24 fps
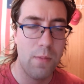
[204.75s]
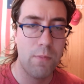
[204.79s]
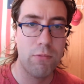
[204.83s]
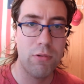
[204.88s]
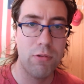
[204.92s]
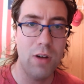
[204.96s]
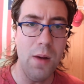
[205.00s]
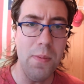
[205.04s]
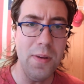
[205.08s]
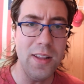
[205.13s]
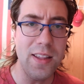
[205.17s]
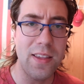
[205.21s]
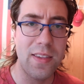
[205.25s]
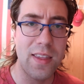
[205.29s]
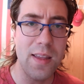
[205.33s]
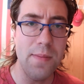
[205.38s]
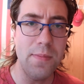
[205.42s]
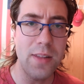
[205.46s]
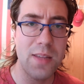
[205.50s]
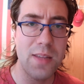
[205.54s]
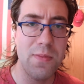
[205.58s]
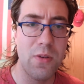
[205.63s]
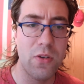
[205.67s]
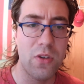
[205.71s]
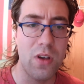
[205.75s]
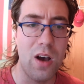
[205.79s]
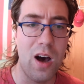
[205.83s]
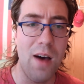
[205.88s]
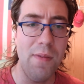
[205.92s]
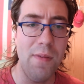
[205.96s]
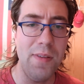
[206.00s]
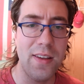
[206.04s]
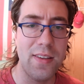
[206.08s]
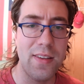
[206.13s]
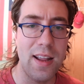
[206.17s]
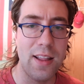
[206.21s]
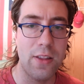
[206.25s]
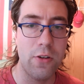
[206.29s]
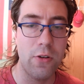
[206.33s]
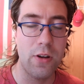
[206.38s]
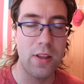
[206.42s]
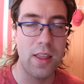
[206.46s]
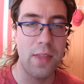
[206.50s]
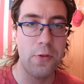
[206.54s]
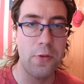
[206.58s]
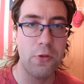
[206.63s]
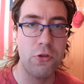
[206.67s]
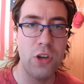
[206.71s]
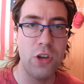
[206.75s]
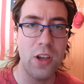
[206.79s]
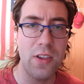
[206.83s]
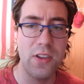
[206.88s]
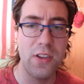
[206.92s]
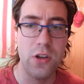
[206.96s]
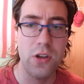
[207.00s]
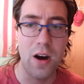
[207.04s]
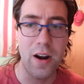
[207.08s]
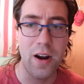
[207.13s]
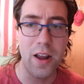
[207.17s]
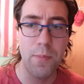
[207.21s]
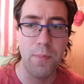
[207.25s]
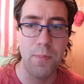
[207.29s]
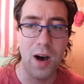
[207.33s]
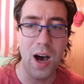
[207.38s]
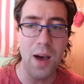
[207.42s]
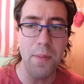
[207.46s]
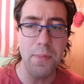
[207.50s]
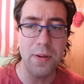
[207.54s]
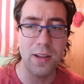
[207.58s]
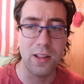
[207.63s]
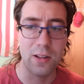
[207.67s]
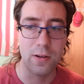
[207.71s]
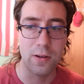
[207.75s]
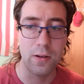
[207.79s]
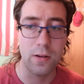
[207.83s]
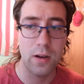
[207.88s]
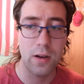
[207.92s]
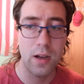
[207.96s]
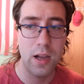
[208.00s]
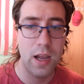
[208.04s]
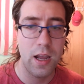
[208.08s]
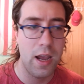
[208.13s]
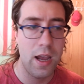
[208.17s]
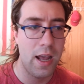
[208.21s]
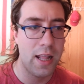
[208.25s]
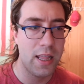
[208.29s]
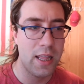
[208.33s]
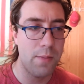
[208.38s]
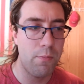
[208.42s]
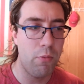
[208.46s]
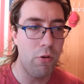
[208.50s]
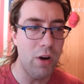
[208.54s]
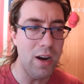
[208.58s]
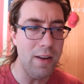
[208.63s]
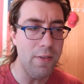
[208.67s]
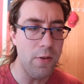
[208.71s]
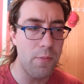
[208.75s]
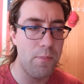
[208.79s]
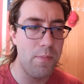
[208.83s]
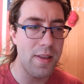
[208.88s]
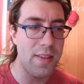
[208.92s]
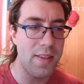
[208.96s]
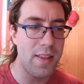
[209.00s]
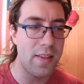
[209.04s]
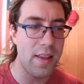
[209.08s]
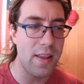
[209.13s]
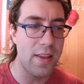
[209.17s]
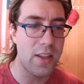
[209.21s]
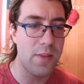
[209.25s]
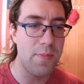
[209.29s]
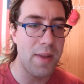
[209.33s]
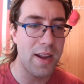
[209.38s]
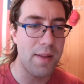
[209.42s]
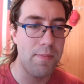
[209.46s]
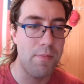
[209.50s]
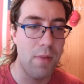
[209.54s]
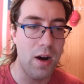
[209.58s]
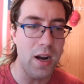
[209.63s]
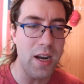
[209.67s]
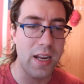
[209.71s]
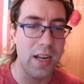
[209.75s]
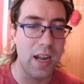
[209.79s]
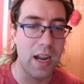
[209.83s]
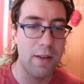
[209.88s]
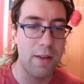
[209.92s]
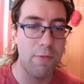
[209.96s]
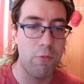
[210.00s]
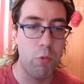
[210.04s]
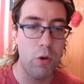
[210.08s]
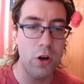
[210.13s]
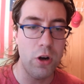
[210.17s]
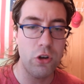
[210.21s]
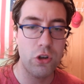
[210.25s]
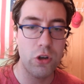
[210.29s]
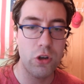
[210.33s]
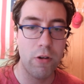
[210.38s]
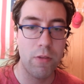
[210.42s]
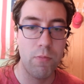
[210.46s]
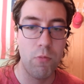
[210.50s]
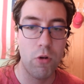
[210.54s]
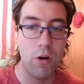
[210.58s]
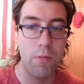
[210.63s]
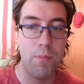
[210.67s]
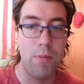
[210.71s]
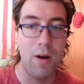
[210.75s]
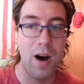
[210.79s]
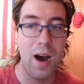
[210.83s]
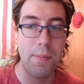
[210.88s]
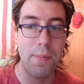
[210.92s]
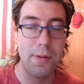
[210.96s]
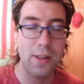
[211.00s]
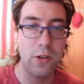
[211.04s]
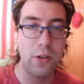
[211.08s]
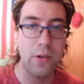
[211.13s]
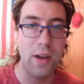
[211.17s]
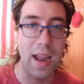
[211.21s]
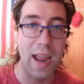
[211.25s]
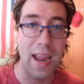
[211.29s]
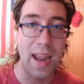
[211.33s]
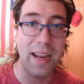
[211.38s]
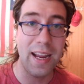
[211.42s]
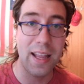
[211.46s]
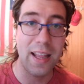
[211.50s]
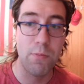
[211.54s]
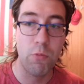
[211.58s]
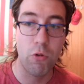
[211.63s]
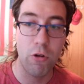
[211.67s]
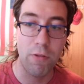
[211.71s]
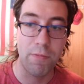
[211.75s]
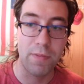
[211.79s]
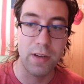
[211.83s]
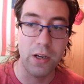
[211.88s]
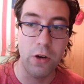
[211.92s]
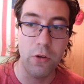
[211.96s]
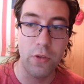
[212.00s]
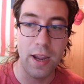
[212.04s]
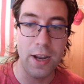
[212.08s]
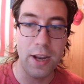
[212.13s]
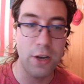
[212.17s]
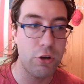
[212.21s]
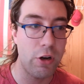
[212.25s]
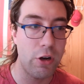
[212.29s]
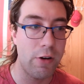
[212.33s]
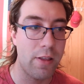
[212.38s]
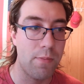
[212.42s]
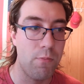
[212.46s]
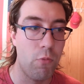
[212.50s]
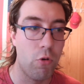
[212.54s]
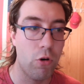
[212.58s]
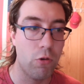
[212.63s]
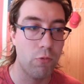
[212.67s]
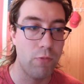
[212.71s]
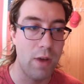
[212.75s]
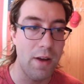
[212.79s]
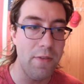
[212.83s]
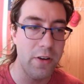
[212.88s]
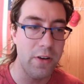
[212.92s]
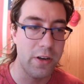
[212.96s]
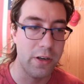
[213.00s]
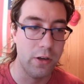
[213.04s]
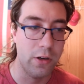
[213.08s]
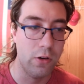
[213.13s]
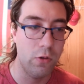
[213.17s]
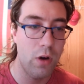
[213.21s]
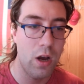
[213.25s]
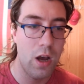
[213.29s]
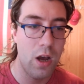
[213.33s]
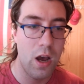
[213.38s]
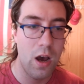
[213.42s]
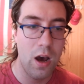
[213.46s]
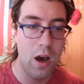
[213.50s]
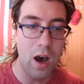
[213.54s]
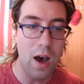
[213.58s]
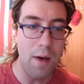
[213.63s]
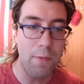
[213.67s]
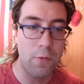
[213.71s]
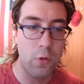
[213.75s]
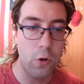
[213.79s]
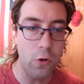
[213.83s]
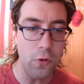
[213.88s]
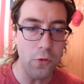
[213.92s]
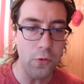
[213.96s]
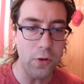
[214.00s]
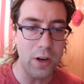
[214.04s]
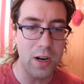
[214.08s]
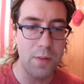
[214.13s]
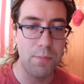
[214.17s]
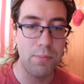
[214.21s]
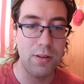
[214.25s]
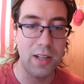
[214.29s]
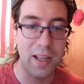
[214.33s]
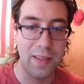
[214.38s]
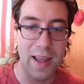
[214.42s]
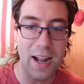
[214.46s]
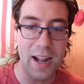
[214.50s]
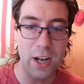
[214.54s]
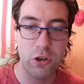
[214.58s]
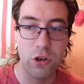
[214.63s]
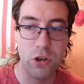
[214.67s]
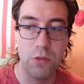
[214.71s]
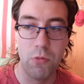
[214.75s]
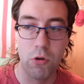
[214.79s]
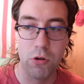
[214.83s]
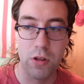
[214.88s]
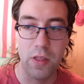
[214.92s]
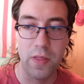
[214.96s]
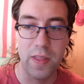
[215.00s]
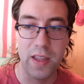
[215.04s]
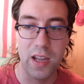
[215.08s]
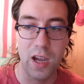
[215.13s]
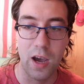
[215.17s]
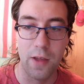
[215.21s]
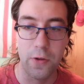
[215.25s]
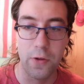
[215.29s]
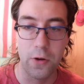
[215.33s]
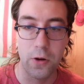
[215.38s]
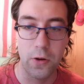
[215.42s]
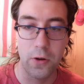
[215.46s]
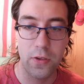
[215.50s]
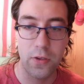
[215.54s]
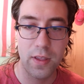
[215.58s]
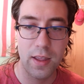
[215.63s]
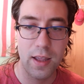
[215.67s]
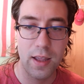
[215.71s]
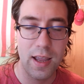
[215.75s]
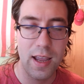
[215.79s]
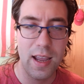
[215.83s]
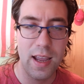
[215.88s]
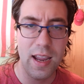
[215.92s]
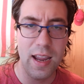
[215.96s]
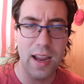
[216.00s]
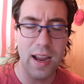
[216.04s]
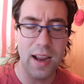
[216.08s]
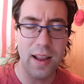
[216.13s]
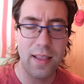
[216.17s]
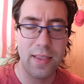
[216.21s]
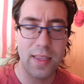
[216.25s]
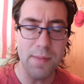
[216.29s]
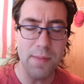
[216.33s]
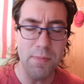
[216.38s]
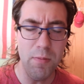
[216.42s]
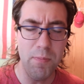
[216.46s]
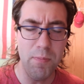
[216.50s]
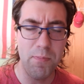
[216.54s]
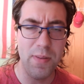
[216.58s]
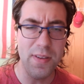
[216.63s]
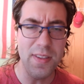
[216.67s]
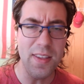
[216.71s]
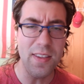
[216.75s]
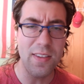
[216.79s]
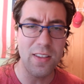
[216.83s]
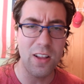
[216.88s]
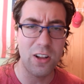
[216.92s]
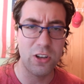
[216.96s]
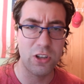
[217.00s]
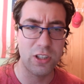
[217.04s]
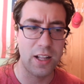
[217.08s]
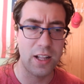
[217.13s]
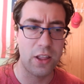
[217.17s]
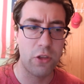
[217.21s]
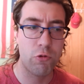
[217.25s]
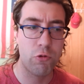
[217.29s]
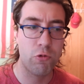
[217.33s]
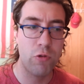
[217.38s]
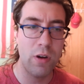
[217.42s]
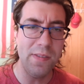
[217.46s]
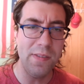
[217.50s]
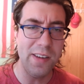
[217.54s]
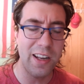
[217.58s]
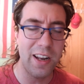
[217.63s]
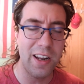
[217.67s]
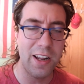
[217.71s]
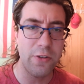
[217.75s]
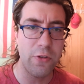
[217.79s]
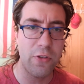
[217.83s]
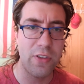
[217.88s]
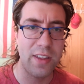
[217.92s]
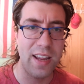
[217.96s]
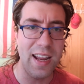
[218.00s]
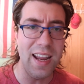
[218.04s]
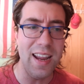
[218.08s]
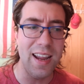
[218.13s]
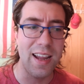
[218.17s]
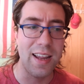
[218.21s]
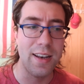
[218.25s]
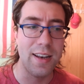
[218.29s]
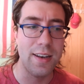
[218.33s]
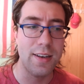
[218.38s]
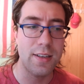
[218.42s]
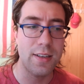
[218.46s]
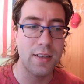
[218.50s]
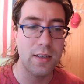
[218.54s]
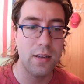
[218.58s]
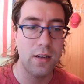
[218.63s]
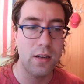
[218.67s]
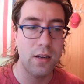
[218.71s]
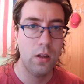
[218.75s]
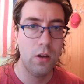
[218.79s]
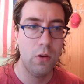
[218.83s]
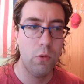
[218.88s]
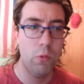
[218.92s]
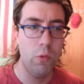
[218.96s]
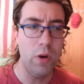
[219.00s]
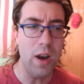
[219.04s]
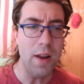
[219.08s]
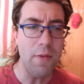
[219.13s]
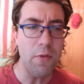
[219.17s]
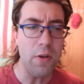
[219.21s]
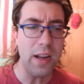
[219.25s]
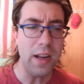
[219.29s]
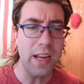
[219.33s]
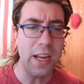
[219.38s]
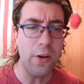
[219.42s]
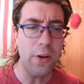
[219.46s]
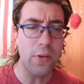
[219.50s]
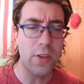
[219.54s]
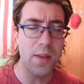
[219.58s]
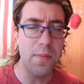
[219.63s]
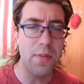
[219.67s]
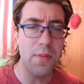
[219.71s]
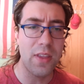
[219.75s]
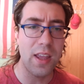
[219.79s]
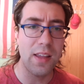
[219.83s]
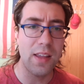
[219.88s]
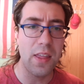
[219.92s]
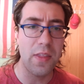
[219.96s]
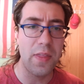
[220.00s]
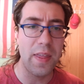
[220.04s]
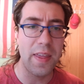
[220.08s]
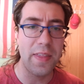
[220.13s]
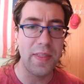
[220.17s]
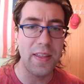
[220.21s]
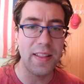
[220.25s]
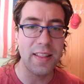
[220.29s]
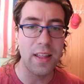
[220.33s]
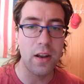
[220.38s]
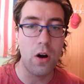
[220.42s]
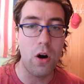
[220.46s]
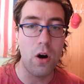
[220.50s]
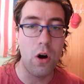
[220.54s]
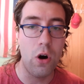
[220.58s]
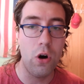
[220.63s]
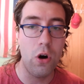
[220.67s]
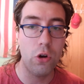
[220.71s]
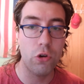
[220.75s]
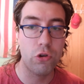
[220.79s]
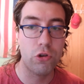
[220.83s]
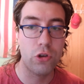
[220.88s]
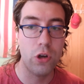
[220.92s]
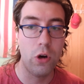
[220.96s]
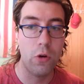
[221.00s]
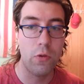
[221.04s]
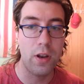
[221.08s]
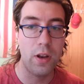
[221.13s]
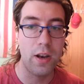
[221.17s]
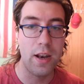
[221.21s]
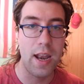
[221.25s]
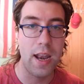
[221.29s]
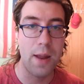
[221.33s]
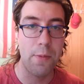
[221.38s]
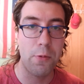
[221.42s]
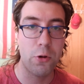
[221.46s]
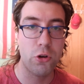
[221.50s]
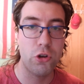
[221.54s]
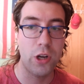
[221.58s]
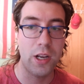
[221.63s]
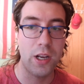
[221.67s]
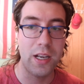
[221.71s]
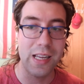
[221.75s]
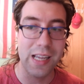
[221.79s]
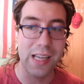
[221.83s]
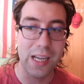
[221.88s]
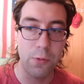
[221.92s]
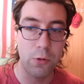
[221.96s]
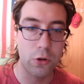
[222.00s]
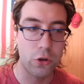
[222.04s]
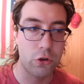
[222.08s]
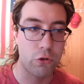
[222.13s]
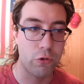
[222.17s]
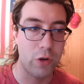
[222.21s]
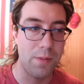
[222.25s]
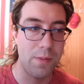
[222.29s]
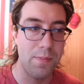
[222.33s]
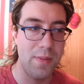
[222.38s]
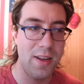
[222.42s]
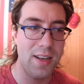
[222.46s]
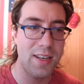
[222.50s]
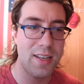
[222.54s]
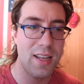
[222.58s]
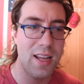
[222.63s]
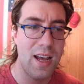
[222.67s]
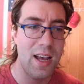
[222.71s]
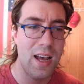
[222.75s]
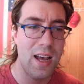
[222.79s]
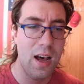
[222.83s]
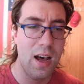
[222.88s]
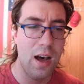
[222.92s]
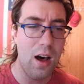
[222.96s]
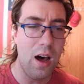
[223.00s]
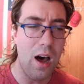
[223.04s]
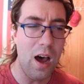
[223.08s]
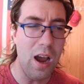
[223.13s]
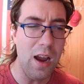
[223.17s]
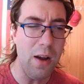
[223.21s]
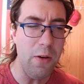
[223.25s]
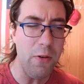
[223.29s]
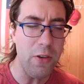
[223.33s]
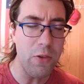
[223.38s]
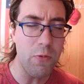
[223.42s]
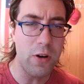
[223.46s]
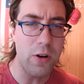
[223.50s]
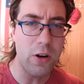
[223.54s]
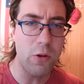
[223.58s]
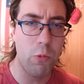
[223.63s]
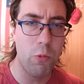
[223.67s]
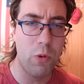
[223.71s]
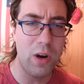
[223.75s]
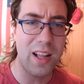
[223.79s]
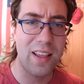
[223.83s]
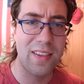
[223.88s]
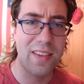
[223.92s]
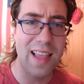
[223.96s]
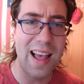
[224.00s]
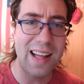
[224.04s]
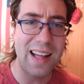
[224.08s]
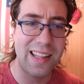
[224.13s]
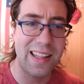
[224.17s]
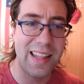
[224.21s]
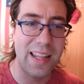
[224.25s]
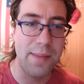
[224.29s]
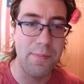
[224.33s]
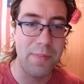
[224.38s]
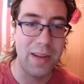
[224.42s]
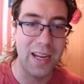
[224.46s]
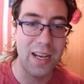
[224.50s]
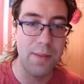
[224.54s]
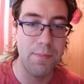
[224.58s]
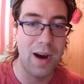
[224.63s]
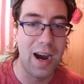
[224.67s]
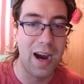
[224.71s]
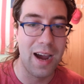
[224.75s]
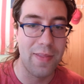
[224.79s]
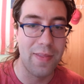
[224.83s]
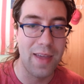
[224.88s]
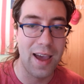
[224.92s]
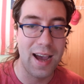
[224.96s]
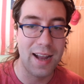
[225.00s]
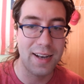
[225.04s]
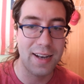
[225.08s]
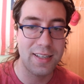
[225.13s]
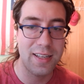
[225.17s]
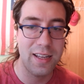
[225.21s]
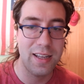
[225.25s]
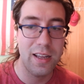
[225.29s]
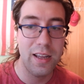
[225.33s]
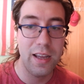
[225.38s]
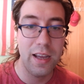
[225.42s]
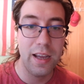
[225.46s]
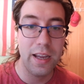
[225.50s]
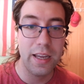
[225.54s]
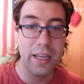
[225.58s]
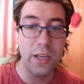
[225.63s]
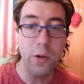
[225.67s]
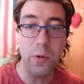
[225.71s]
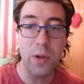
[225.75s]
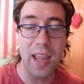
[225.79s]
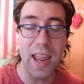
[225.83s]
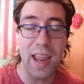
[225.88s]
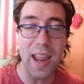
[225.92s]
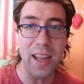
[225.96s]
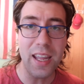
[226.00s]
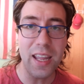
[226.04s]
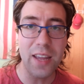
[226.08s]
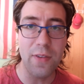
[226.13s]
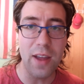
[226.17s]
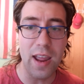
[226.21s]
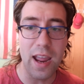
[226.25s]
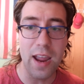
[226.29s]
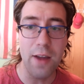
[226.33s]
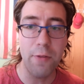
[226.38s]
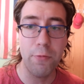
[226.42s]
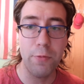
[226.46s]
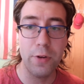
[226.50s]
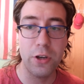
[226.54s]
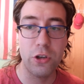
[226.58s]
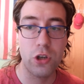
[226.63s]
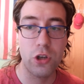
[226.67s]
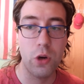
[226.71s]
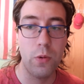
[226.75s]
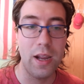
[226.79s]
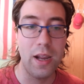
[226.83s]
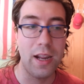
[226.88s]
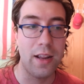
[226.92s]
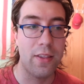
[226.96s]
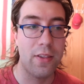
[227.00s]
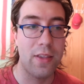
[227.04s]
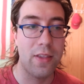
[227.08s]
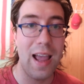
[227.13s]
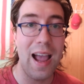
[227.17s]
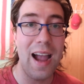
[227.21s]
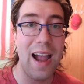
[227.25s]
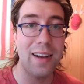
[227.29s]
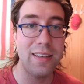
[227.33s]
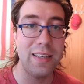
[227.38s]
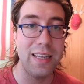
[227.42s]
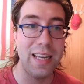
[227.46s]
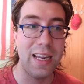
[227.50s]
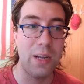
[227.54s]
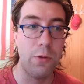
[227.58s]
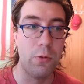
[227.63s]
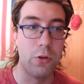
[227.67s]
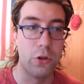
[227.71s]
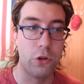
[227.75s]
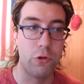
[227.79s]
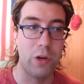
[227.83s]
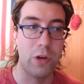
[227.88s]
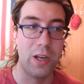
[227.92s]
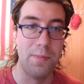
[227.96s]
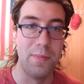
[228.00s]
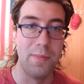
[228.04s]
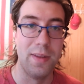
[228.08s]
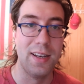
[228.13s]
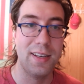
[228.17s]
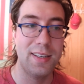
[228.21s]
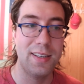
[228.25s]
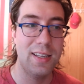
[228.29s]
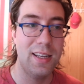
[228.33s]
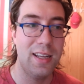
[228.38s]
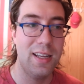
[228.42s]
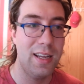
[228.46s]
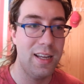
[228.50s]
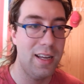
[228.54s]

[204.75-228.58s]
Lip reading: Probably the simplest and most obvious answer is that they're just not as popular. The point of a business is to make money, and if one show is more popular and gets more views and generates more revenue, of course they're going to play that show more than the others. It's simple business logic that's trivial to understand. Whenever I hear someone say that they think that all shows on the network should get equal treatment, I always wonder what exactly they mean by that. You can't give every show exact equal treatment.